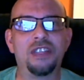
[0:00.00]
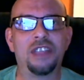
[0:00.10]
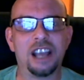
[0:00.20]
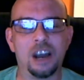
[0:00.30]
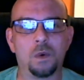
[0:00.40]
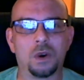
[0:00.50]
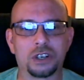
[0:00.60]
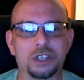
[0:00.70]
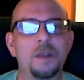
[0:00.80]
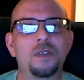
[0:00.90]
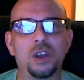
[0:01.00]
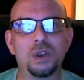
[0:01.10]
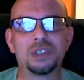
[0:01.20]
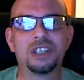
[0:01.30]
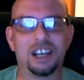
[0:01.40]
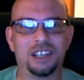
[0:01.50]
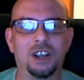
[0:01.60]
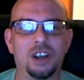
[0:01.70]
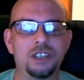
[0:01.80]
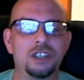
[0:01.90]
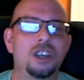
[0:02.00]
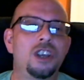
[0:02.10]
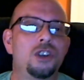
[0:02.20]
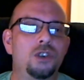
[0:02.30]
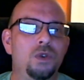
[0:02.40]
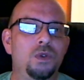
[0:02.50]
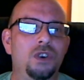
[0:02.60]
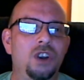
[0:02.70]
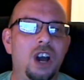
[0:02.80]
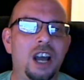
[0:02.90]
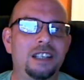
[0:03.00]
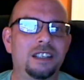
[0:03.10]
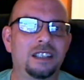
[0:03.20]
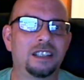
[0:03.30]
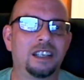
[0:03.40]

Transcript: They got worse. Those gun laws do not